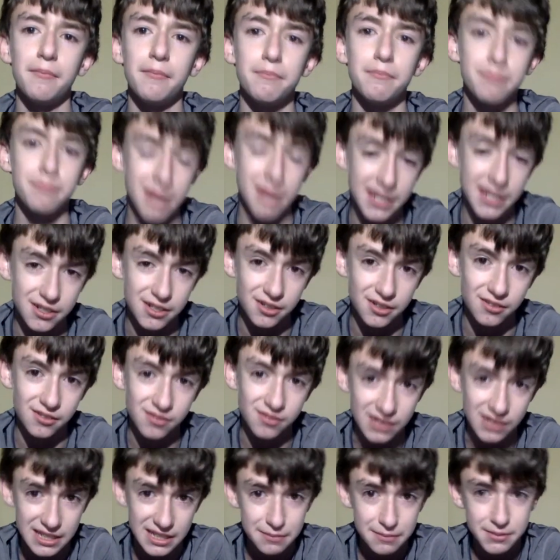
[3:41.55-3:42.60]
bigger
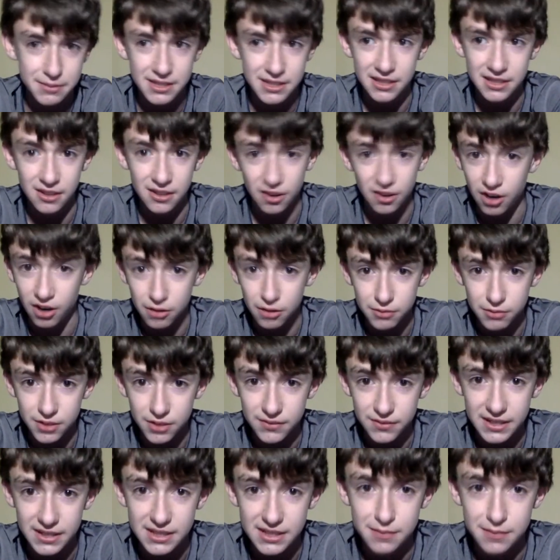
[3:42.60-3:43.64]
leaps in their hardware
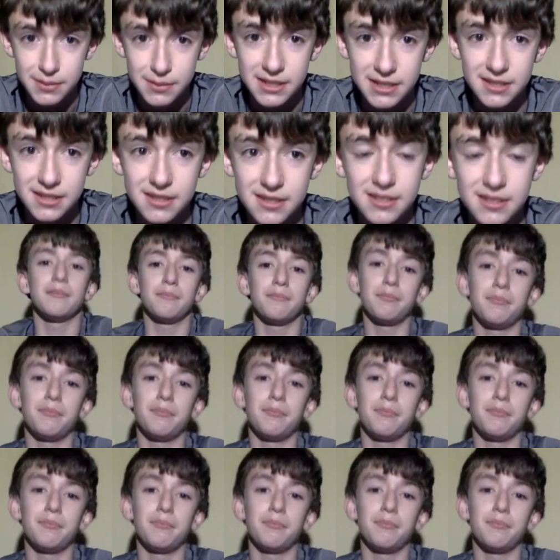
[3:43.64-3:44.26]
advancements,